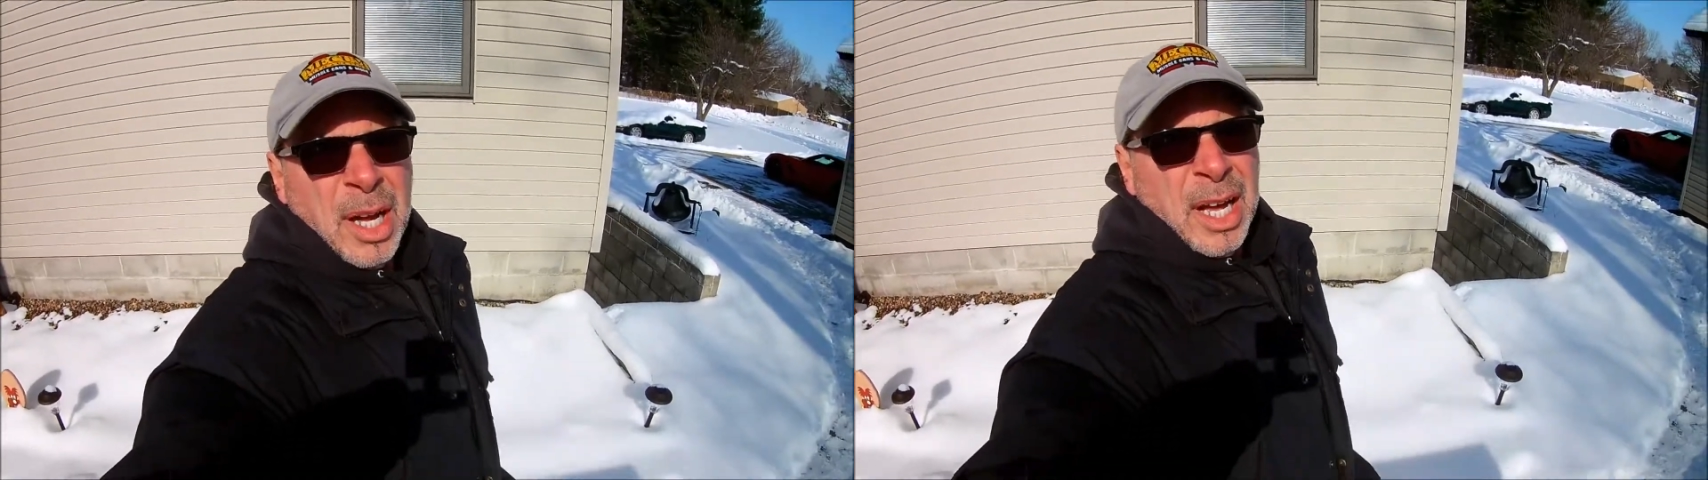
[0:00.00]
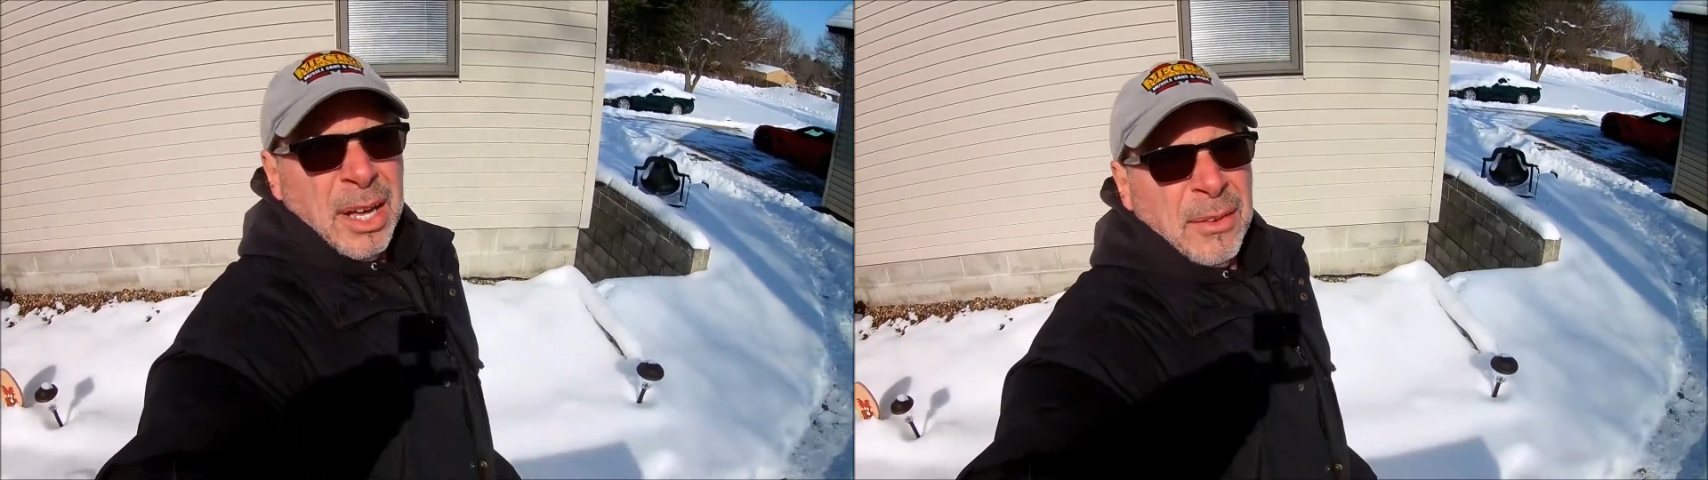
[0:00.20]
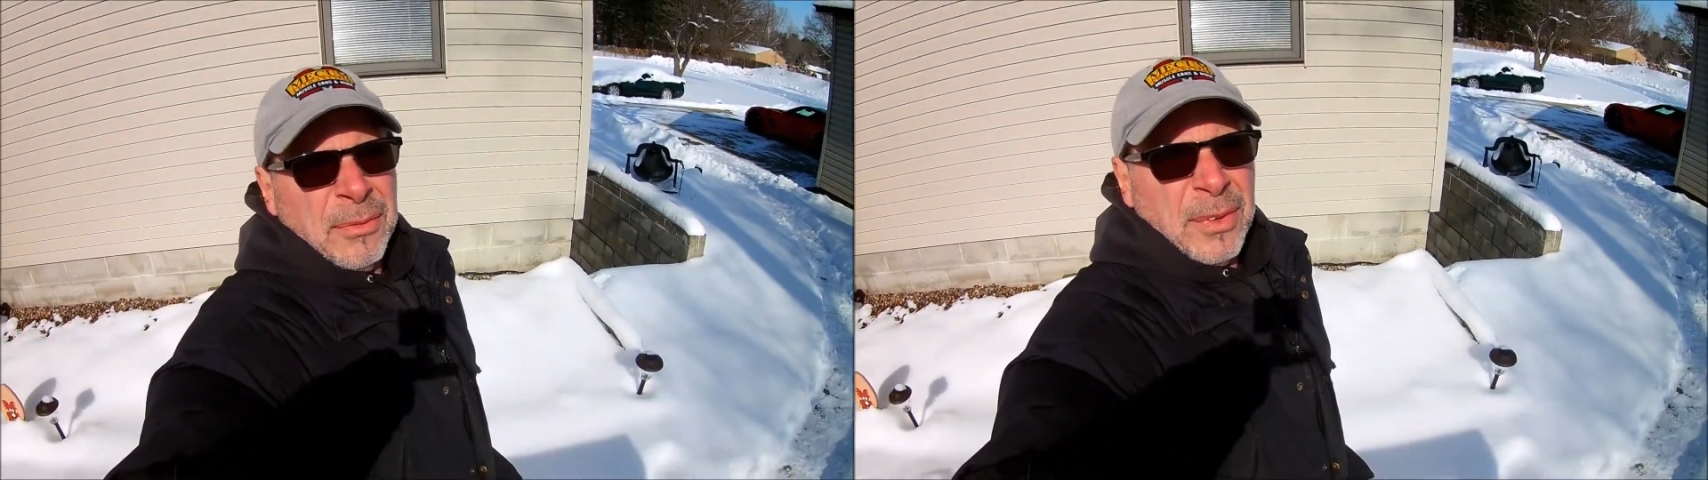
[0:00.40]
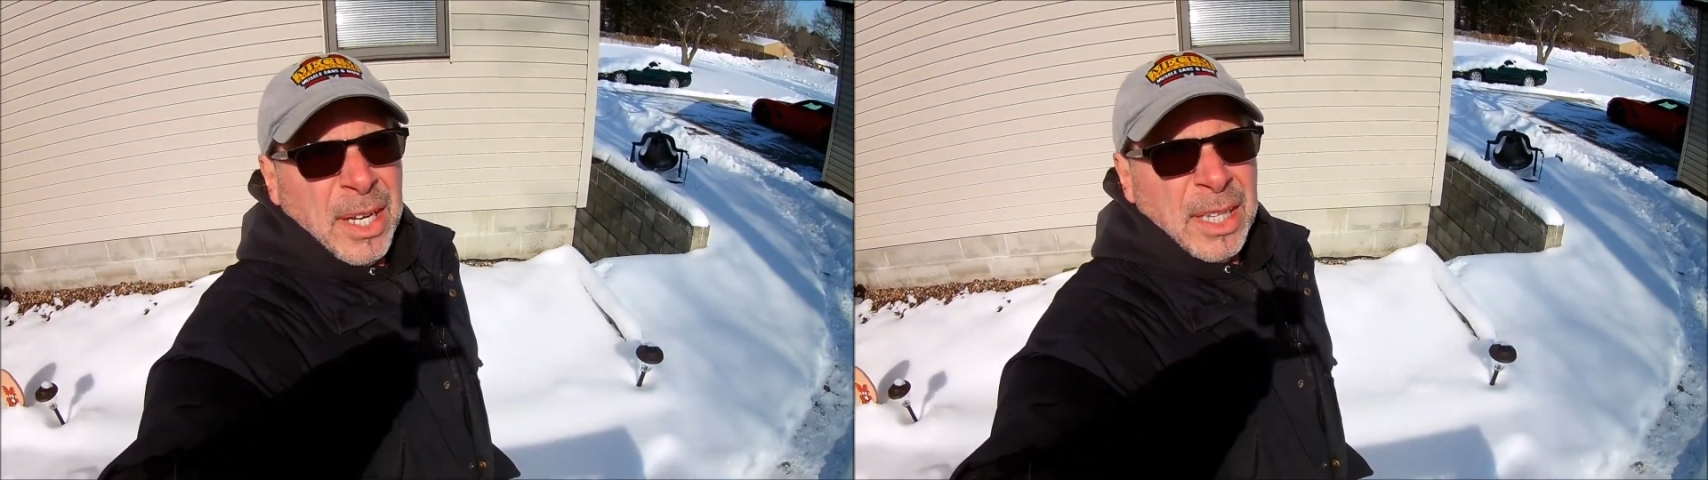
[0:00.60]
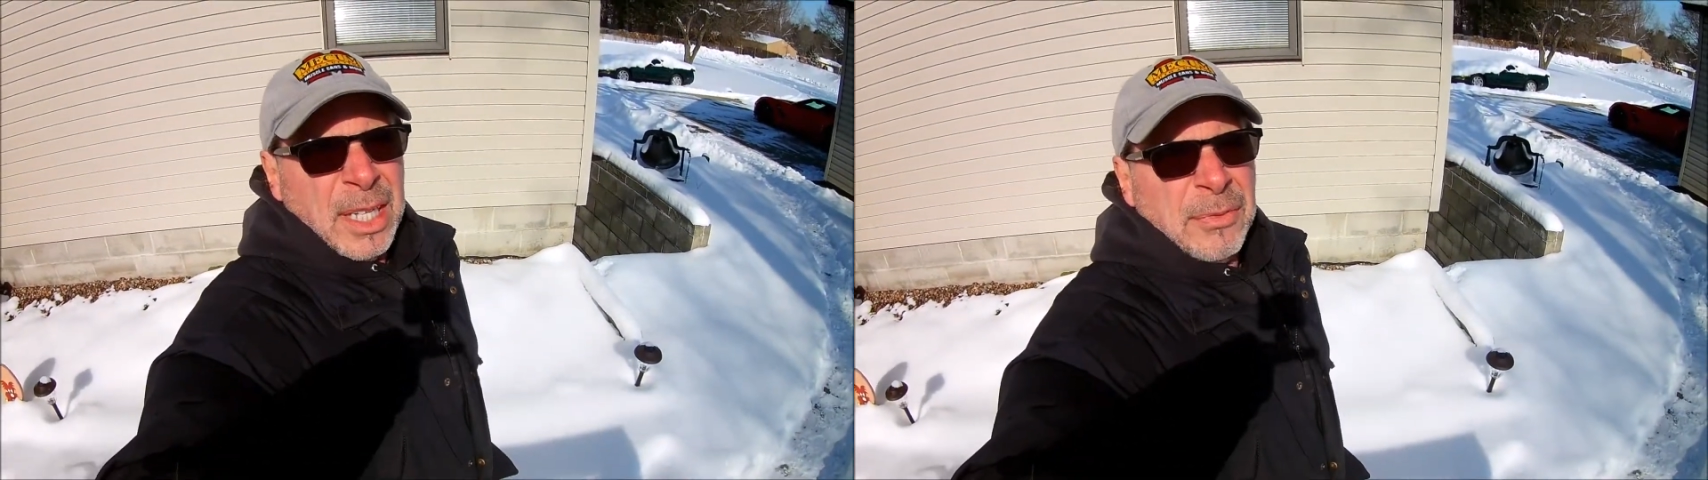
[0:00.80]
I've
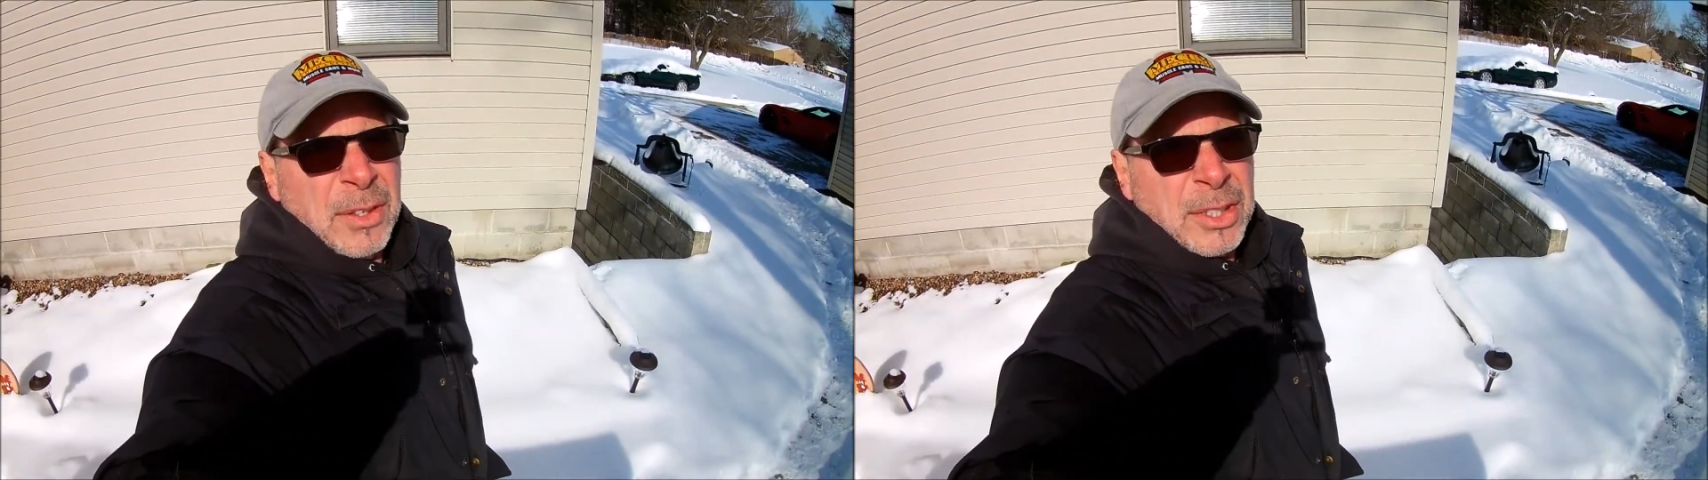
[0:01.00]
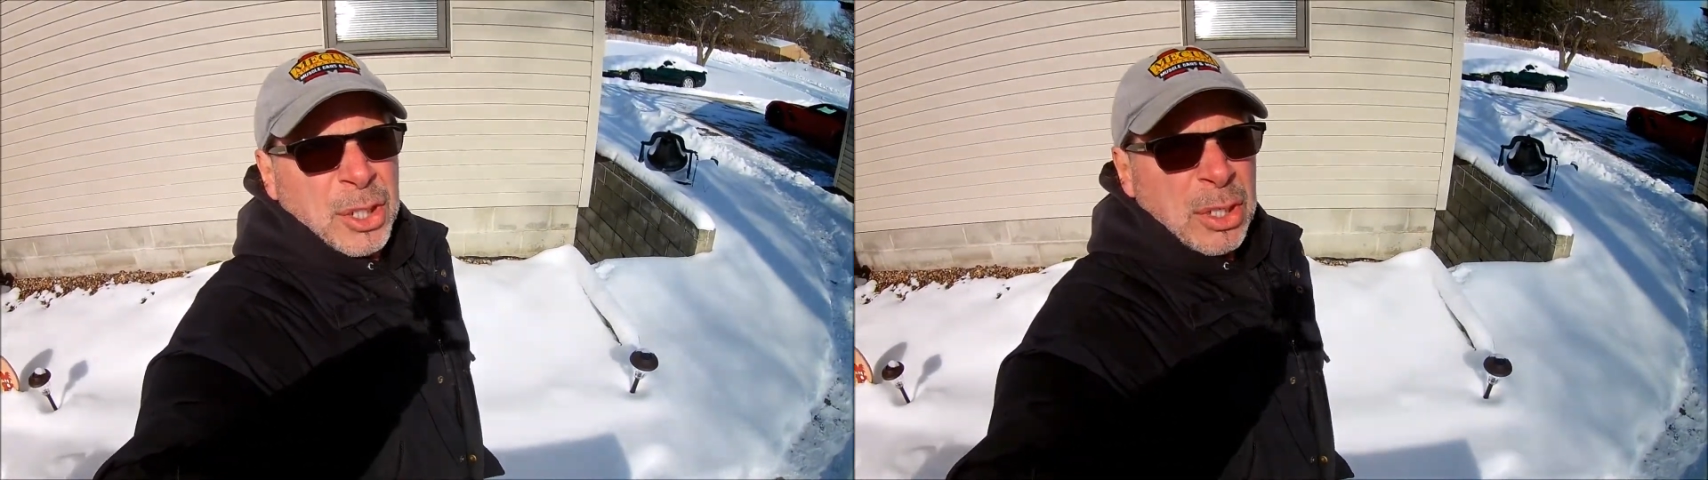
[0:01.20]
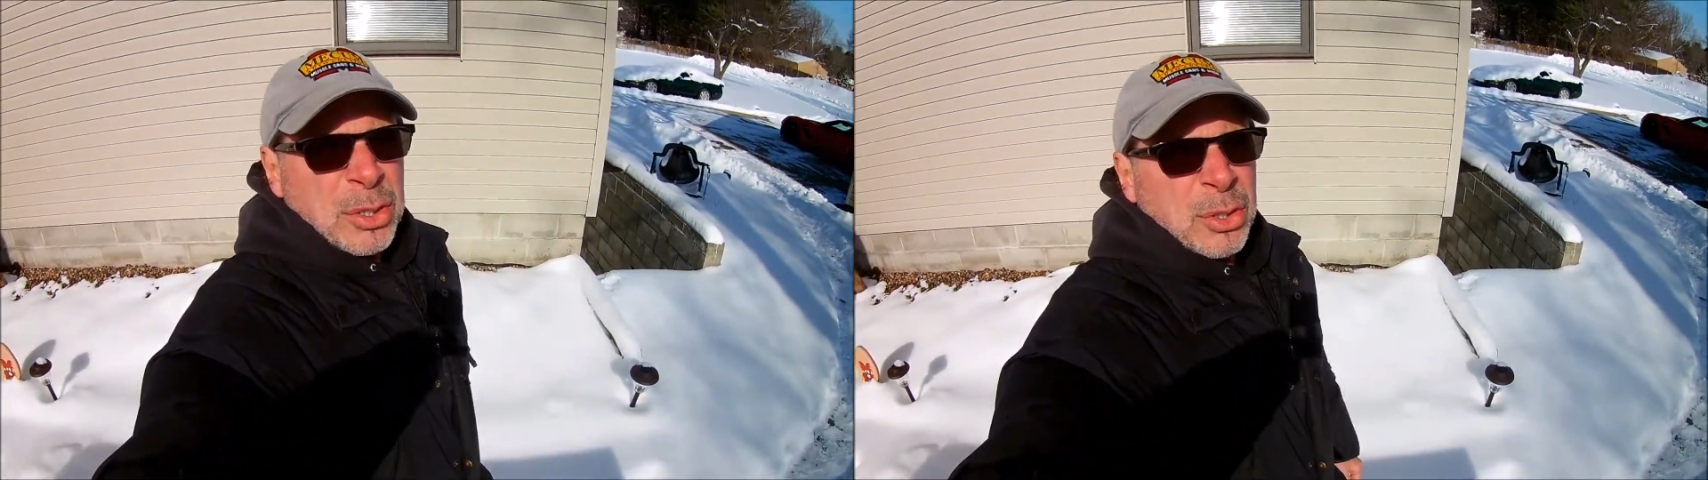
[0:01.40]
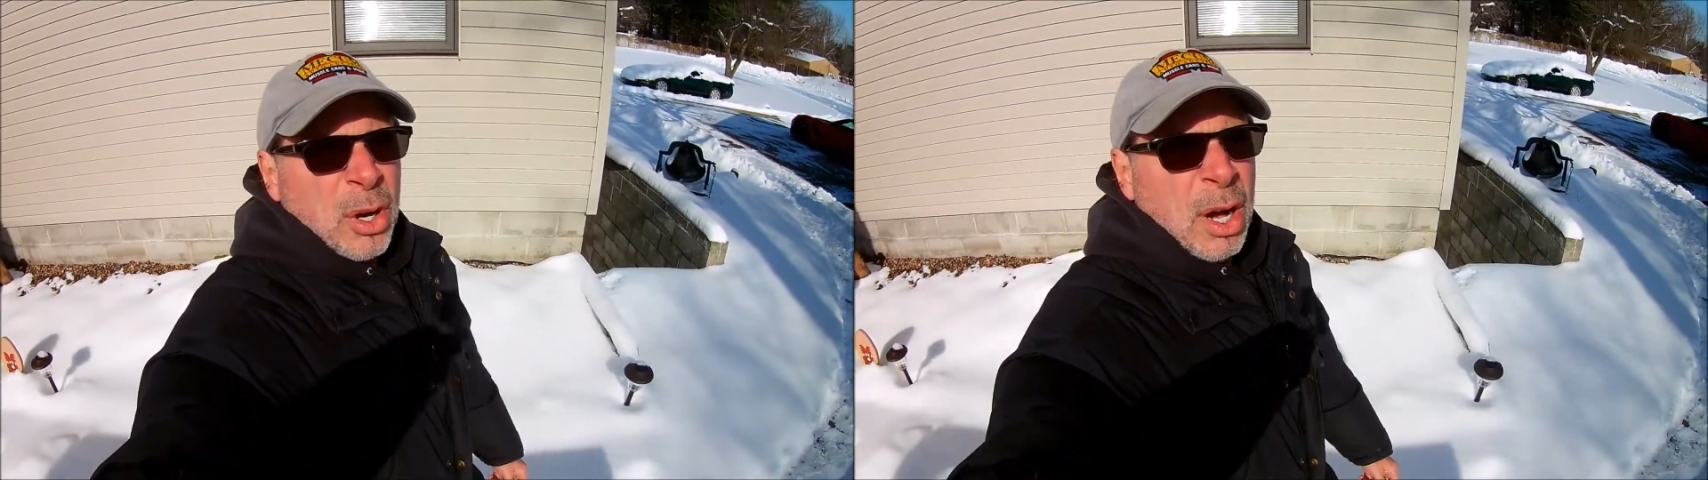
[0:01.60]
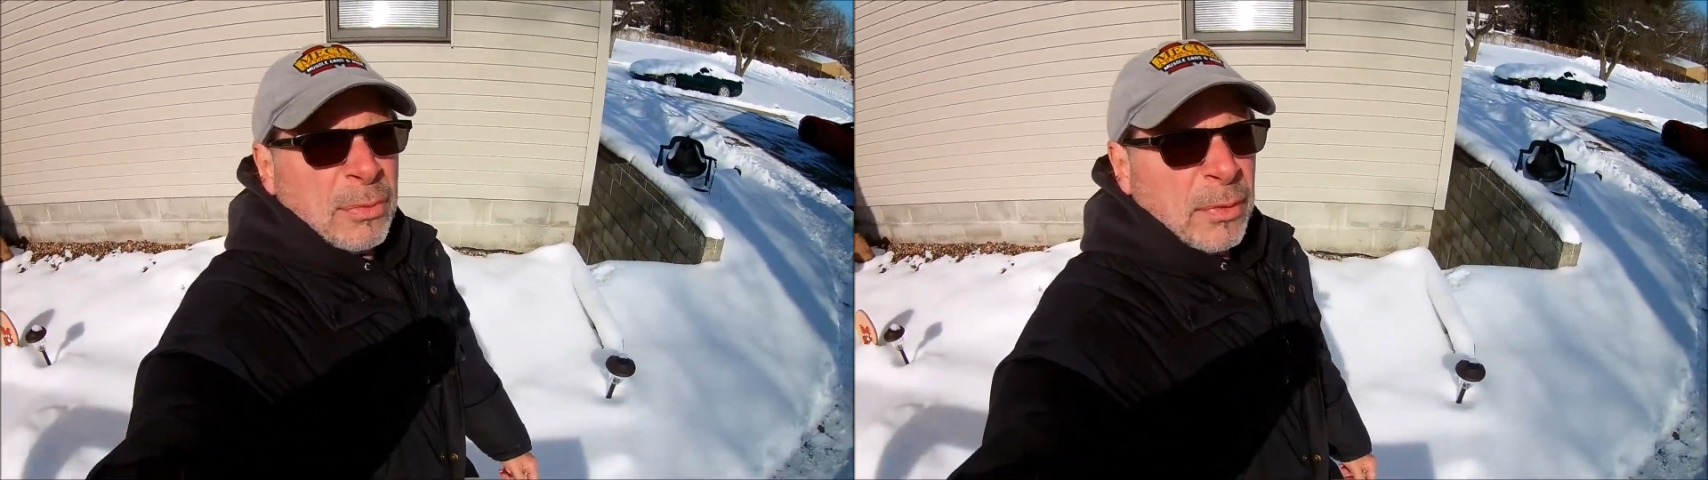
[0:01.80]
left the charger
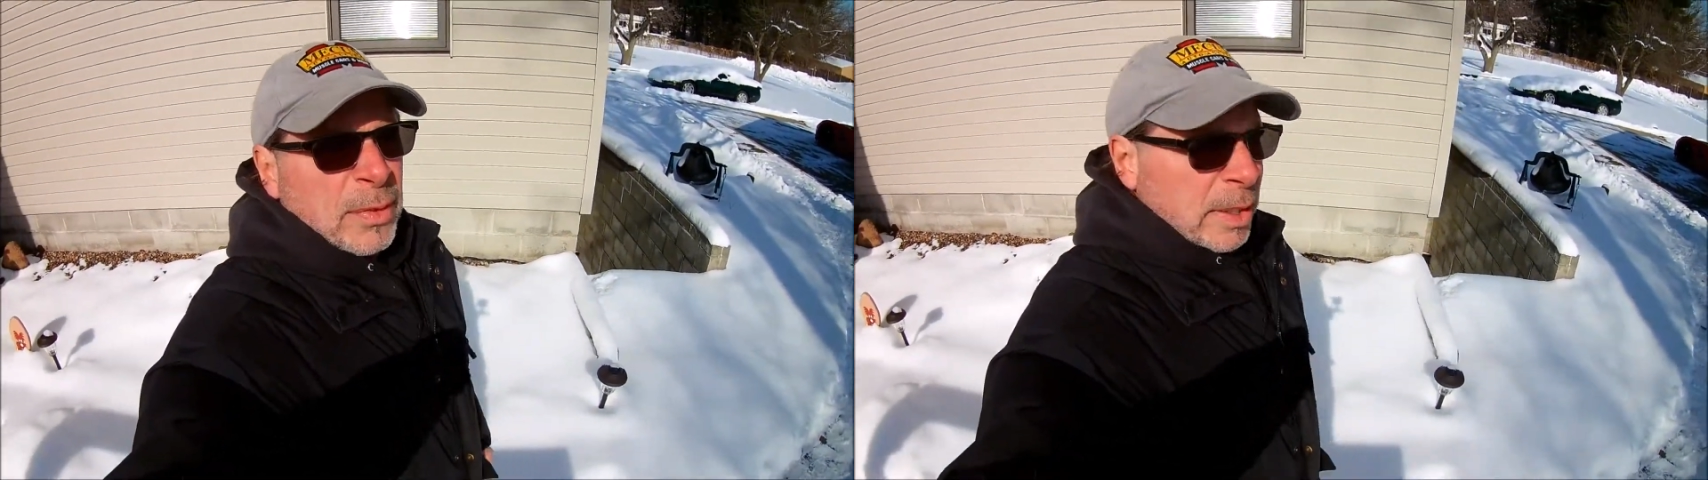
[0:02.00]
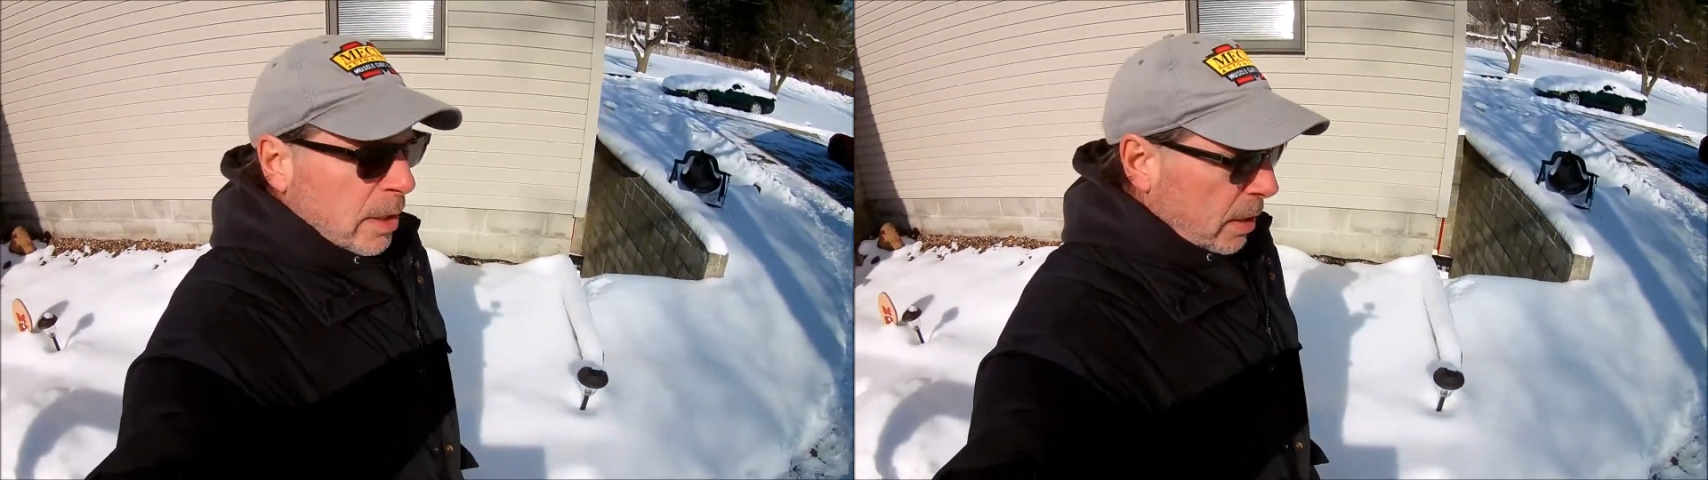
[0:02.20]
off of it,